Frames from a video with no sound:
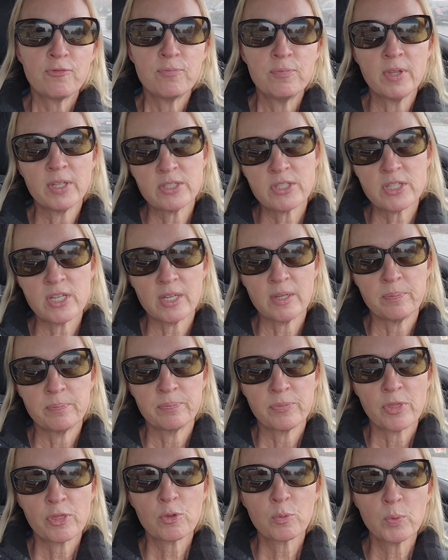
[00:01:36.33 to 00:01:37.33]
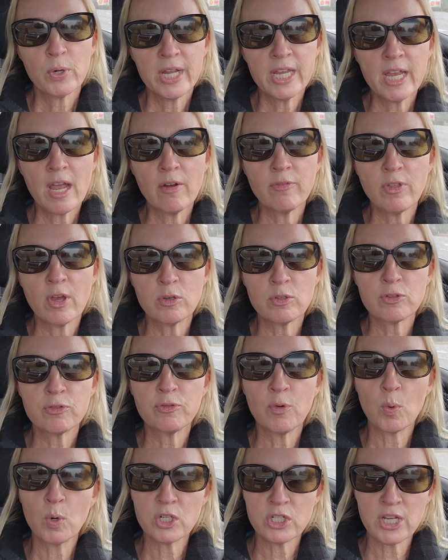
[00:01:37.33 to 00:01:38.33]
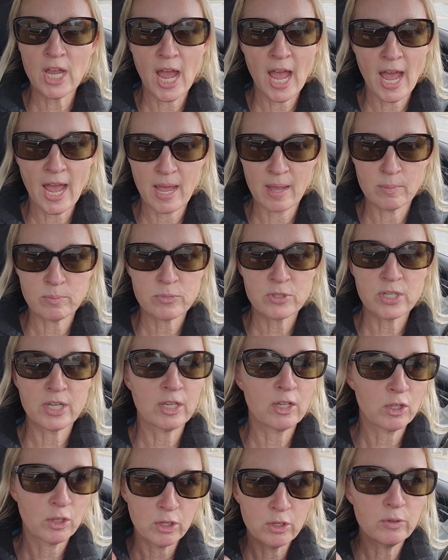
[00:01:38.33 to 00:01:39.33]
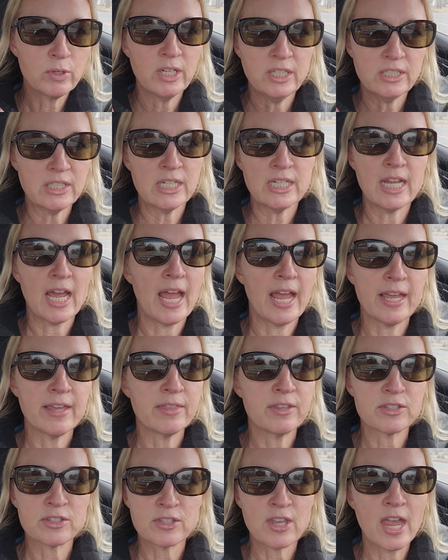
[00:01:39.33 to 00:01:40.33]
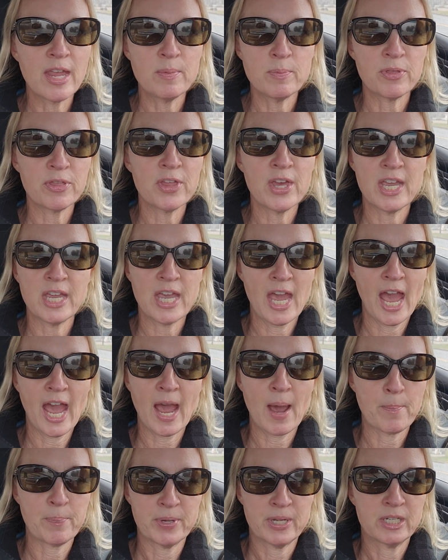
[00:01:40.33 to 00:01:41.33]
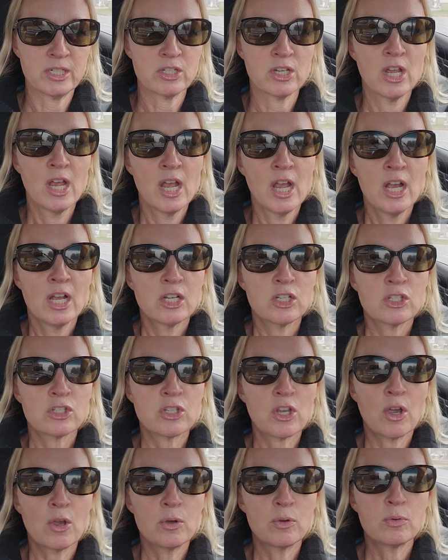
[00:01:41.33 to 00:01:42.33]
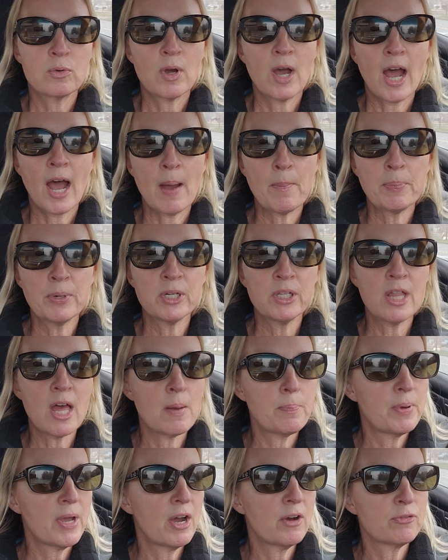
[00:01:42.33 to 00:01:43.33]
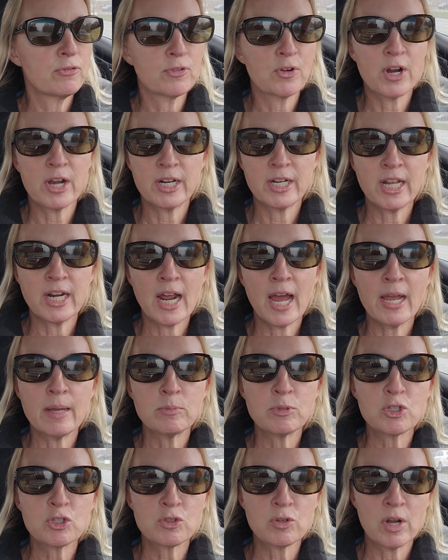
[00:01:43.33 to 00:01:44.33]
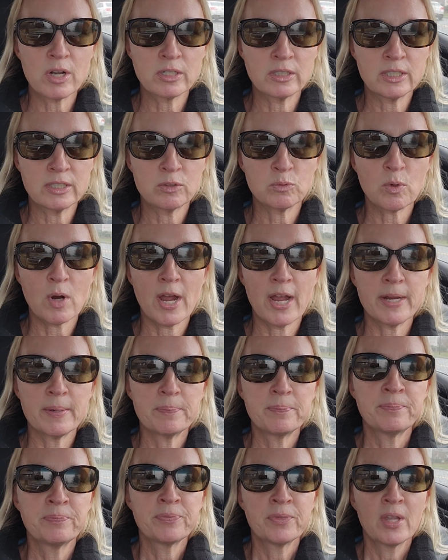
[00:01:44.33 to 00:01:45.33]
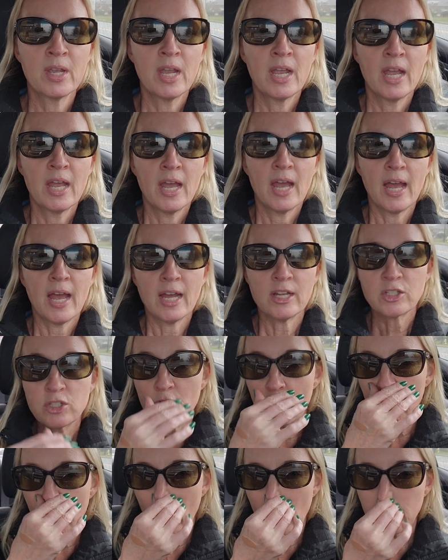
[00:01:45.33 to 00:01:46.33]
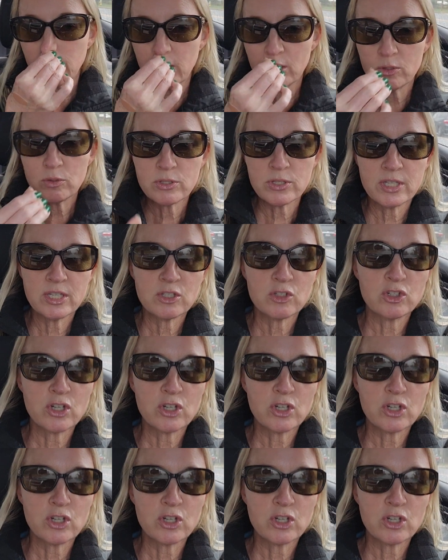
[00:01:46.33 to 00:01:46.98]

Let's see. Three of those four times, including today, the same thing happened. So I pull up out front and I am struggling, right? So I use these